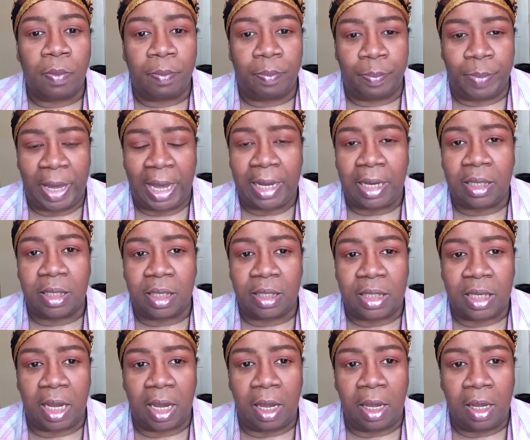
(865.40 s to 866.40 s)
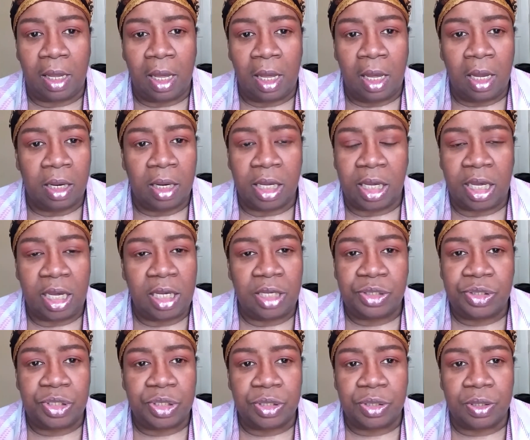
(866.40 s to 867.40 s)
back in the day, the
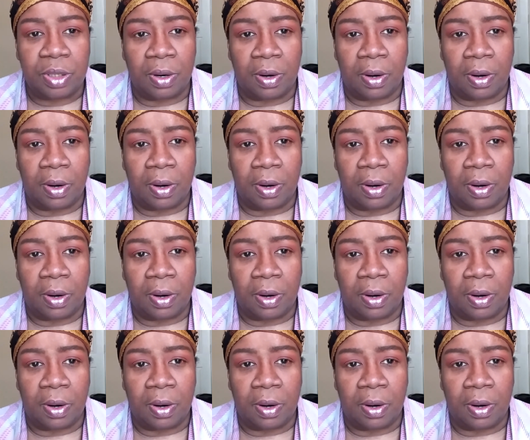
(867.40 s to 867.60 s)
kids just